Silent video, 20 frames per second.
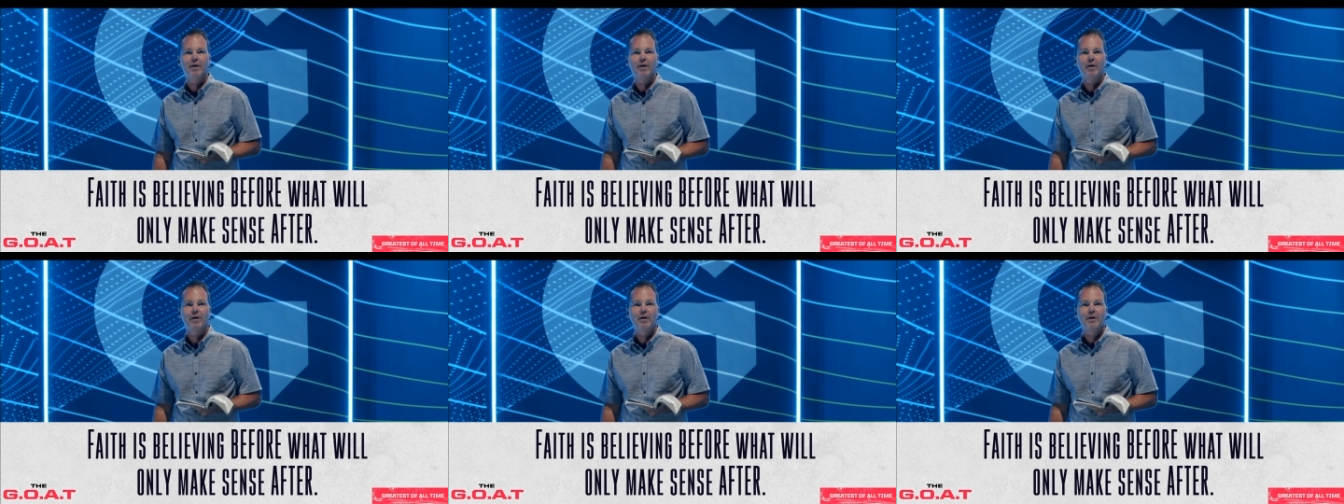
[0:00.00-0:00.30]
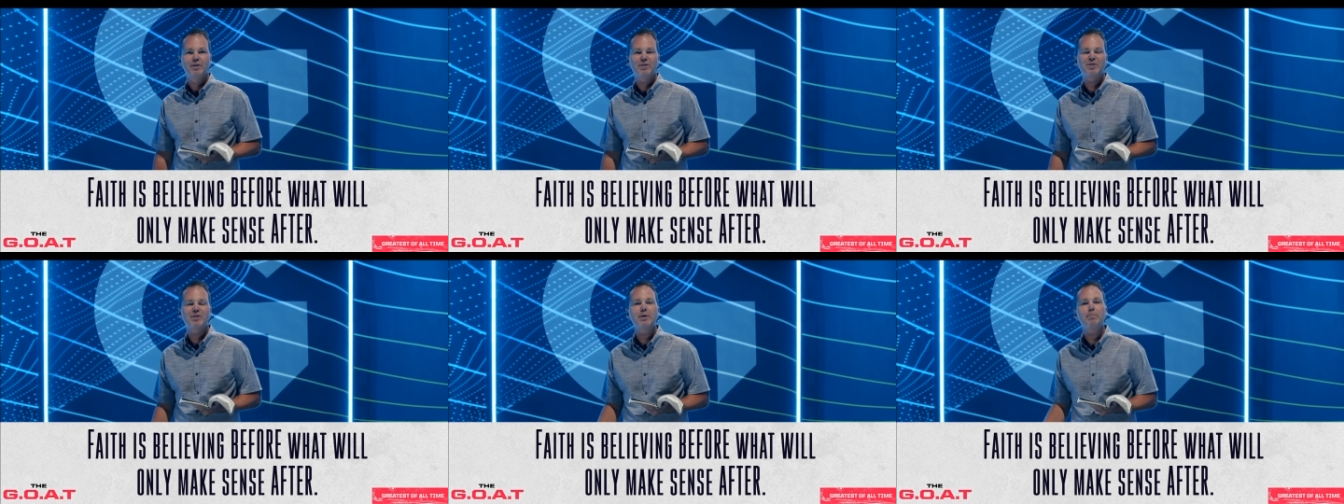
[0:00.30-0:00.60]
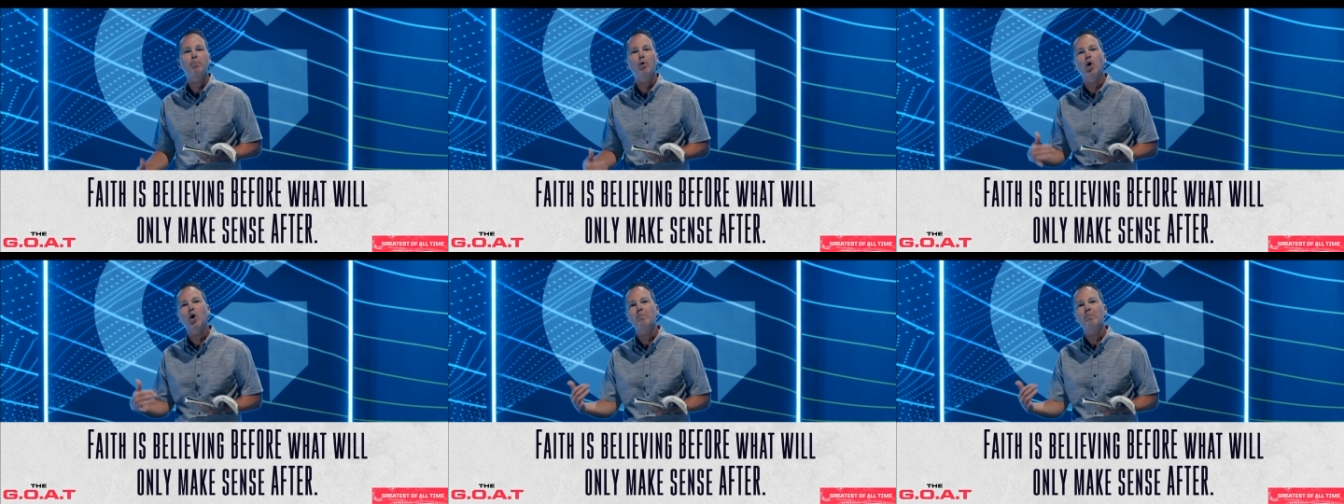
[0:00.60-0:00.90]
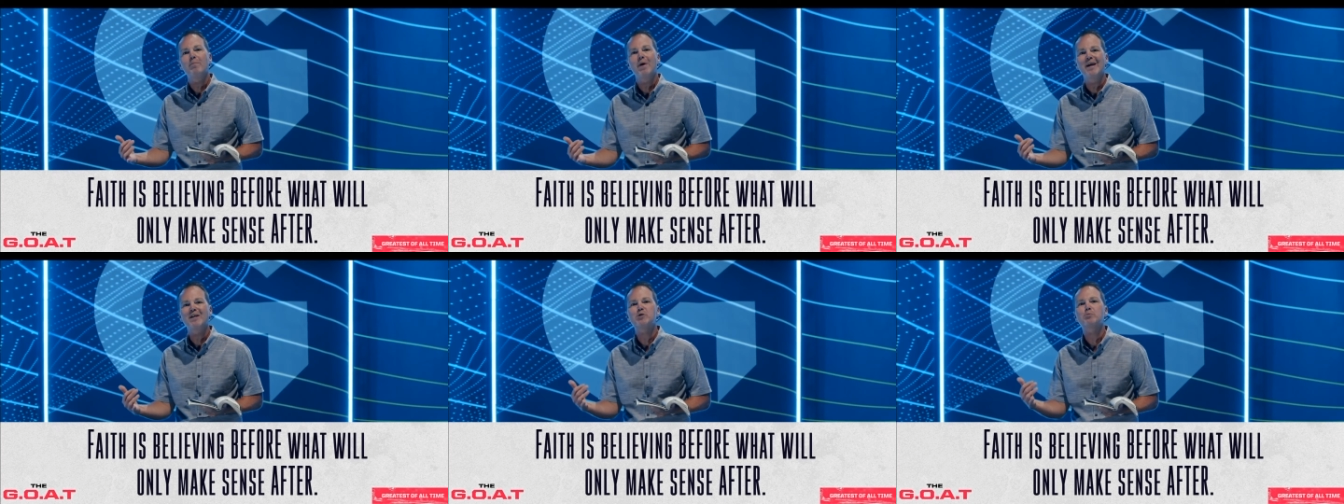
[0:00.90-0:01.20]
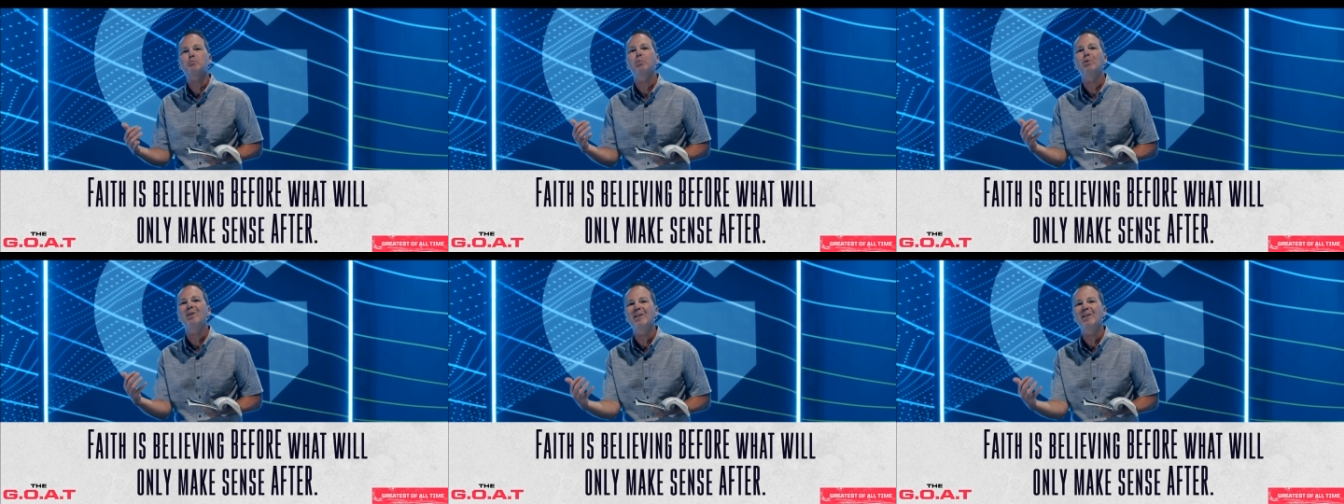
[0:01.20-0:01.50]
You see, Bartimaeus
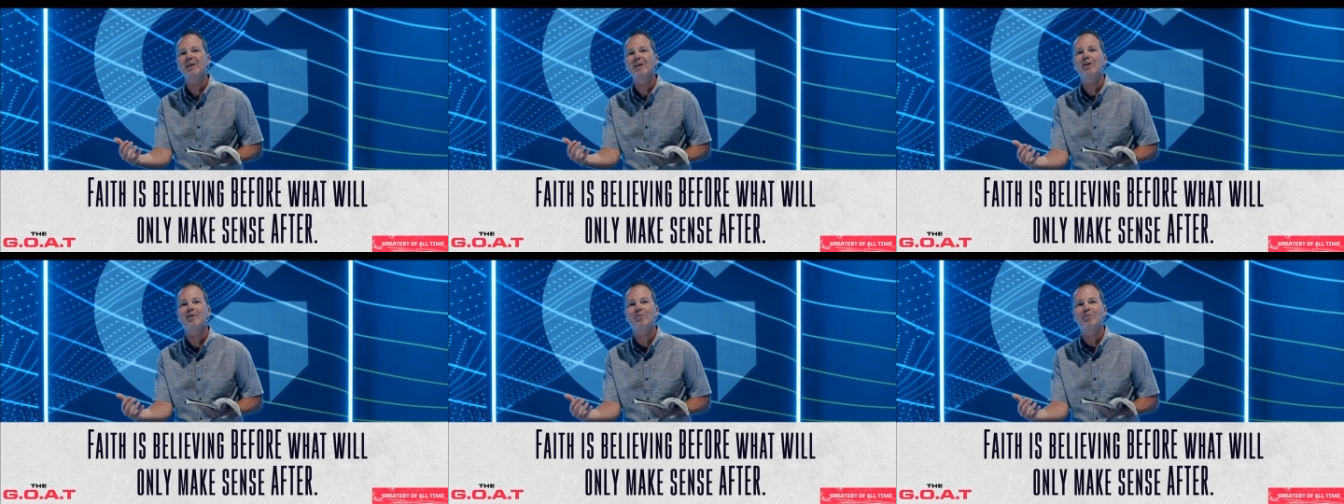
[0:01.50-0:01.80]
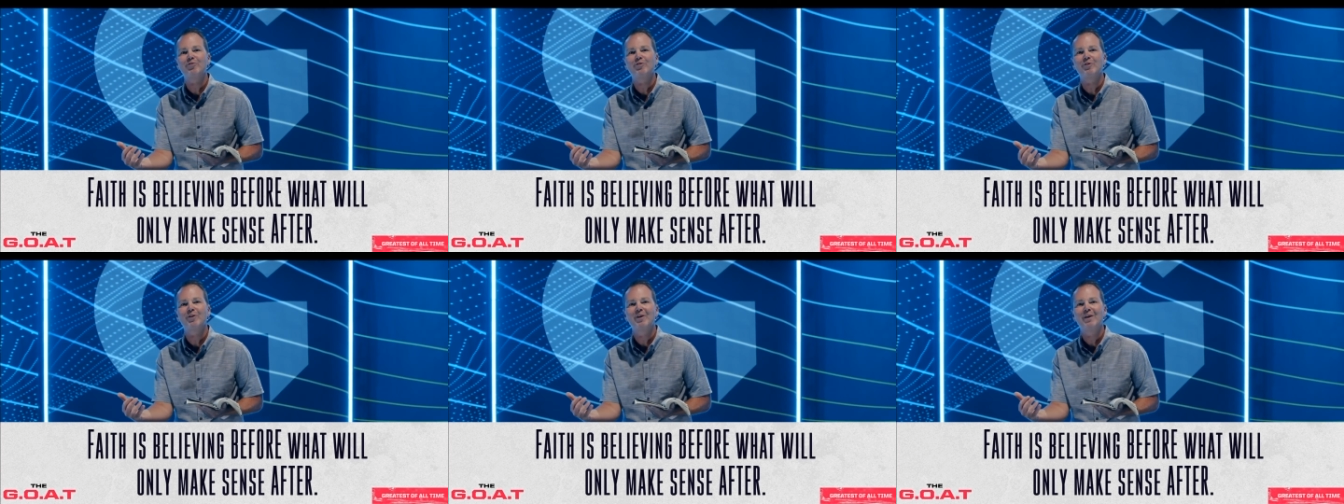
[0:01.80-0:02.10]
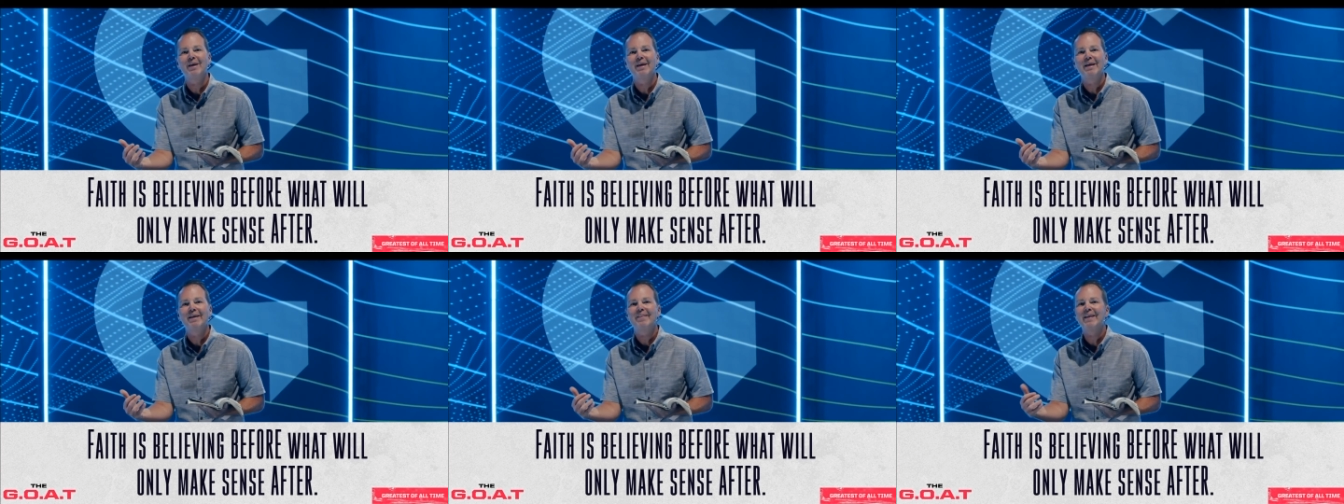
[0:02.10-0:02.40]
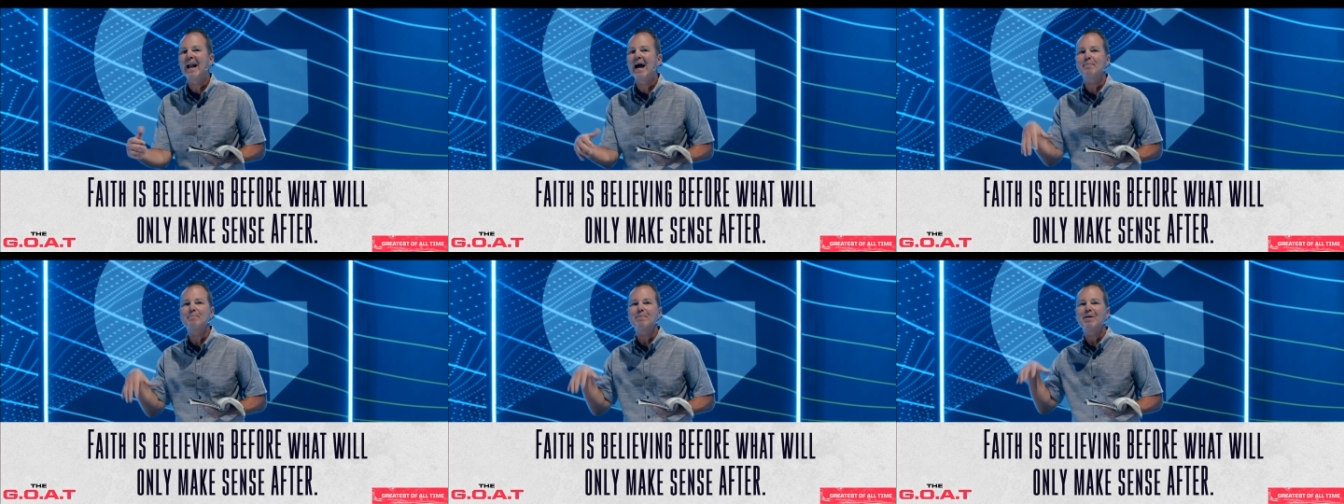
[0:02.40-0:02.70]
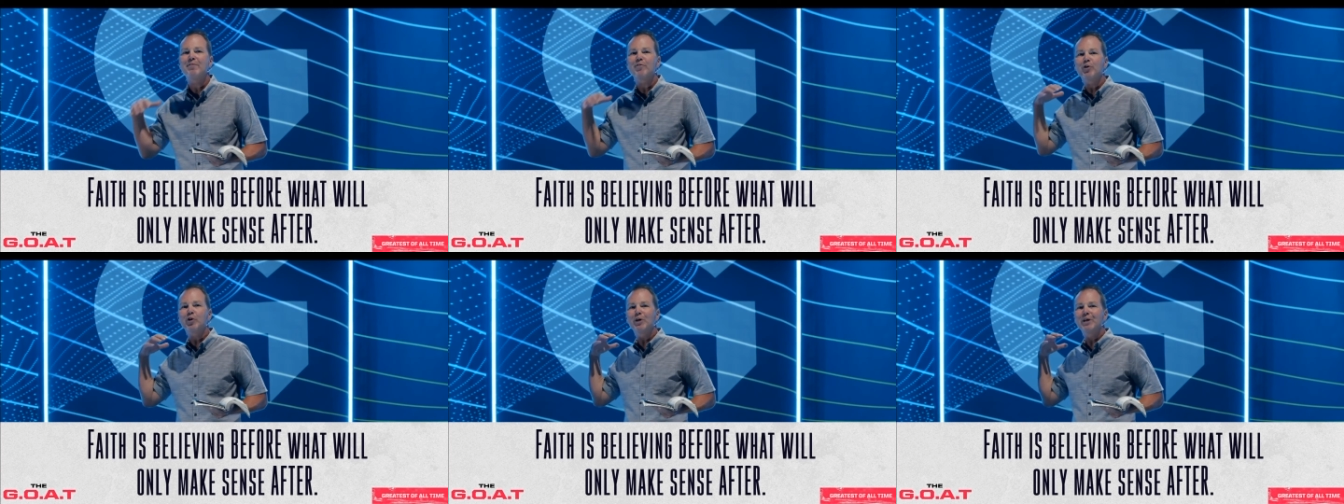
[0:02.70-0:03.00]
believed that I'm
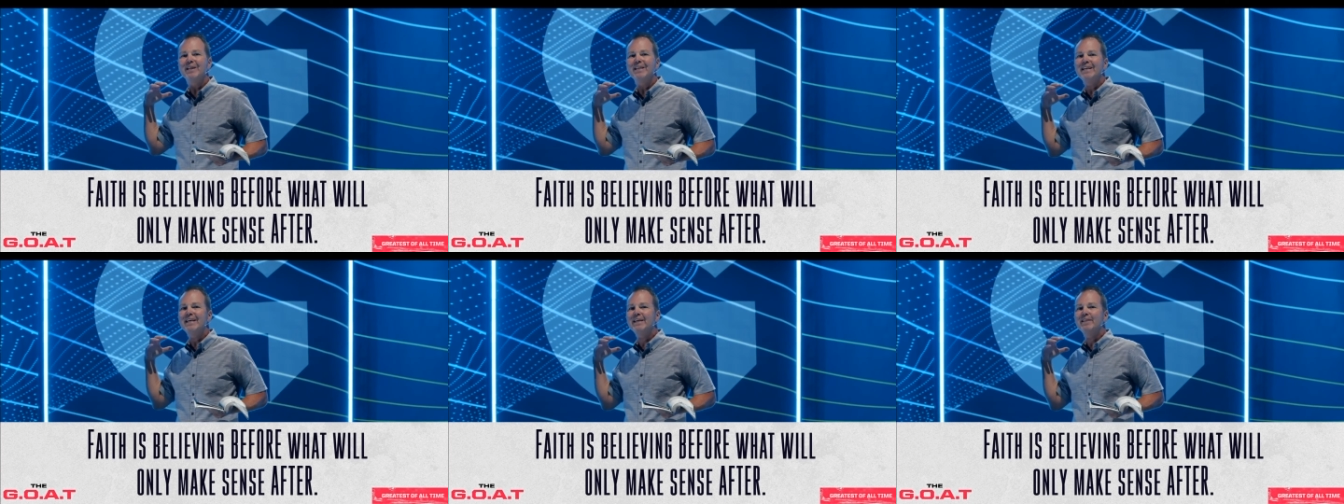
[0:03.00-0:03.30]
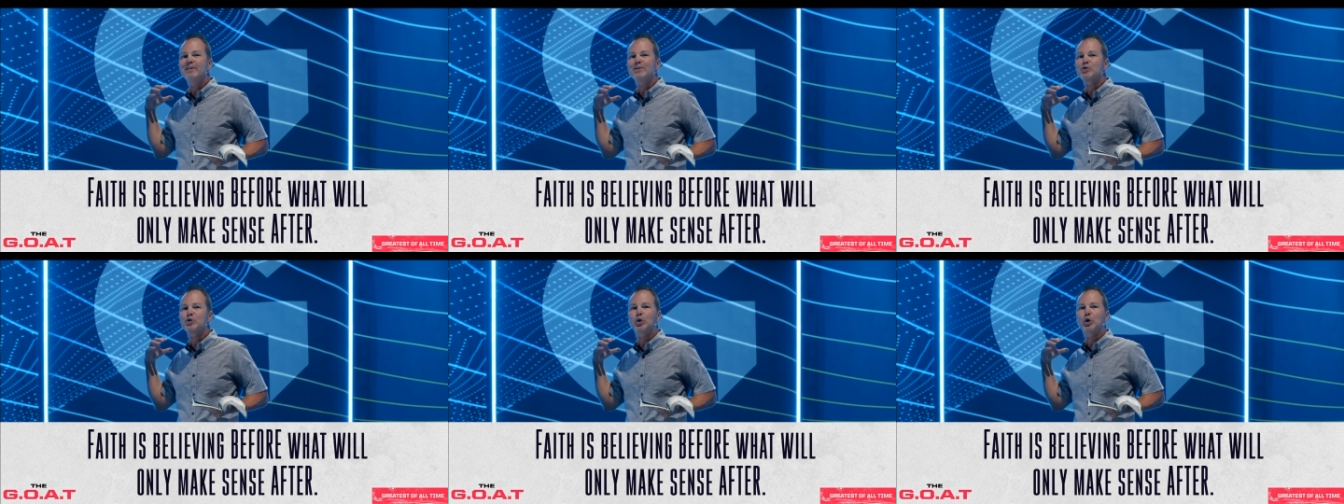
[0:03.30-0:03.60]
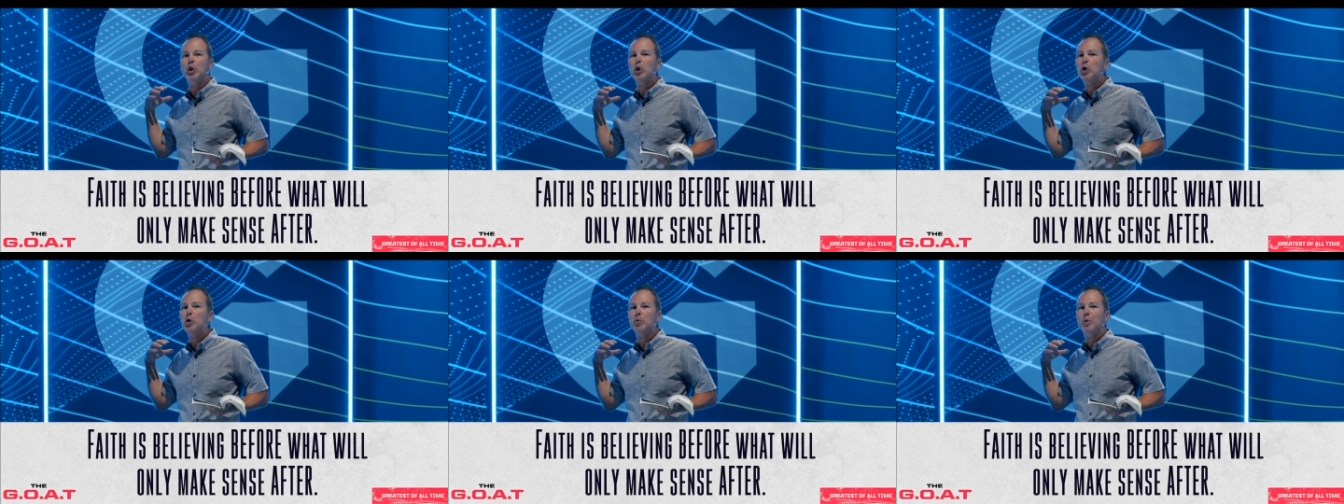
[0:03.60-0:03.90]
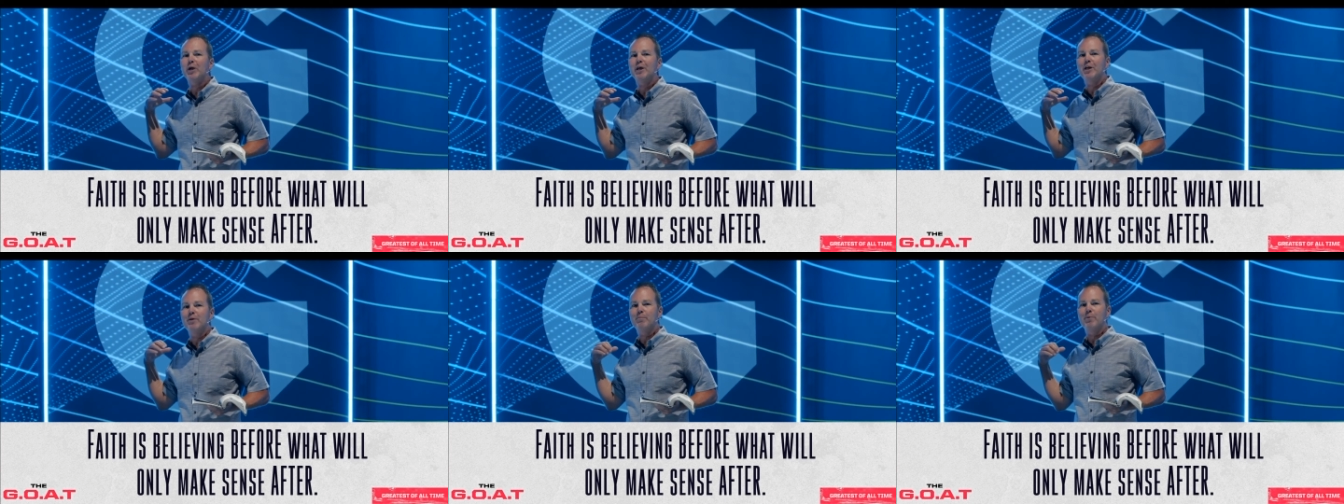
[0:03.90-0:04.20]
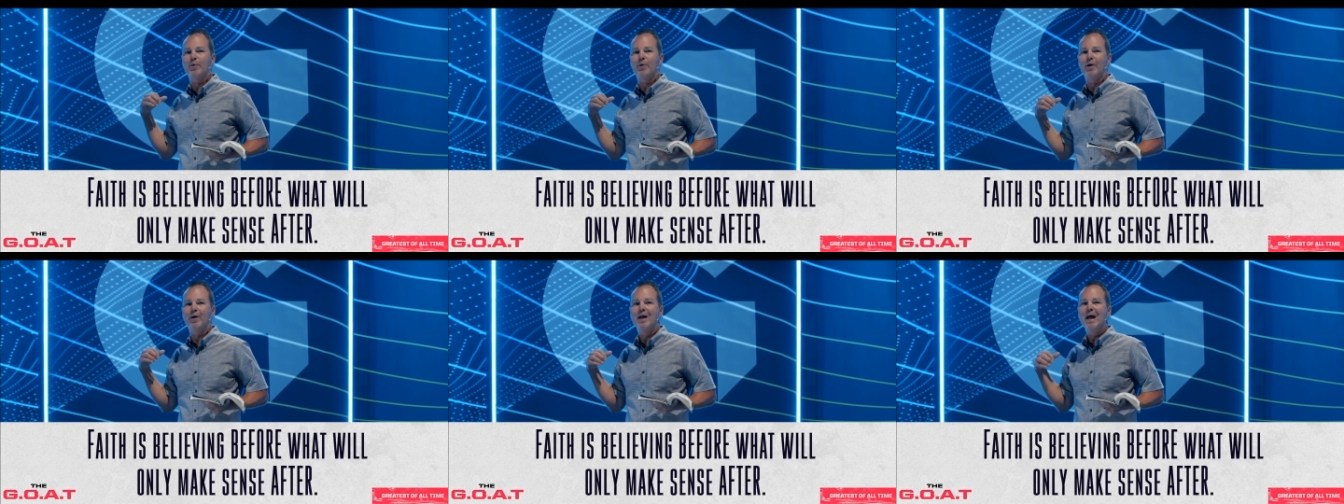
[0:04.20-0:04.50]
never going to need this cloak
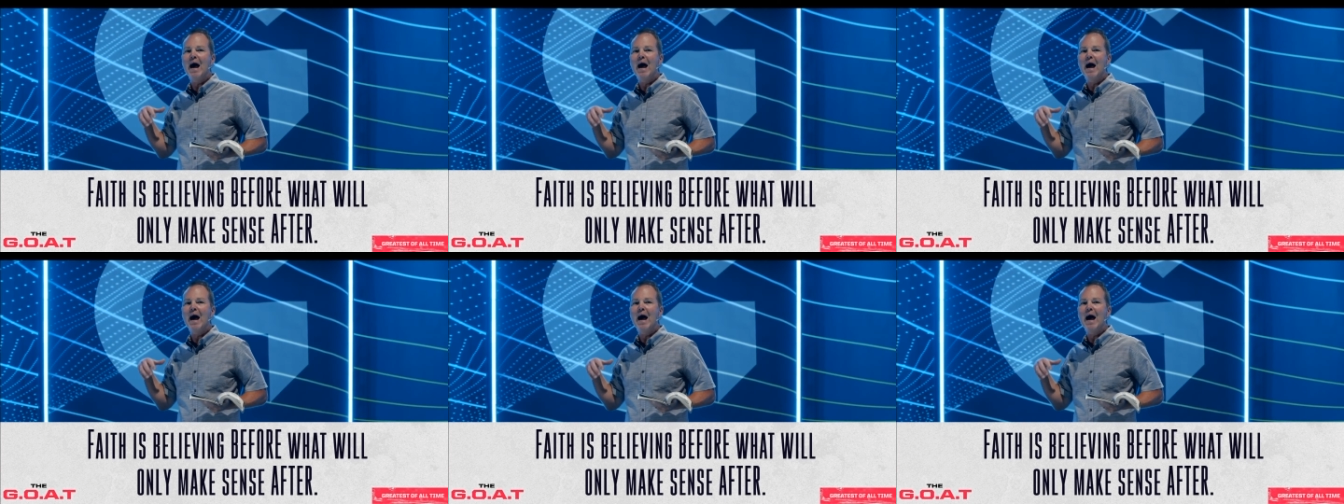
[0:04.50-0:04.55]
anymore.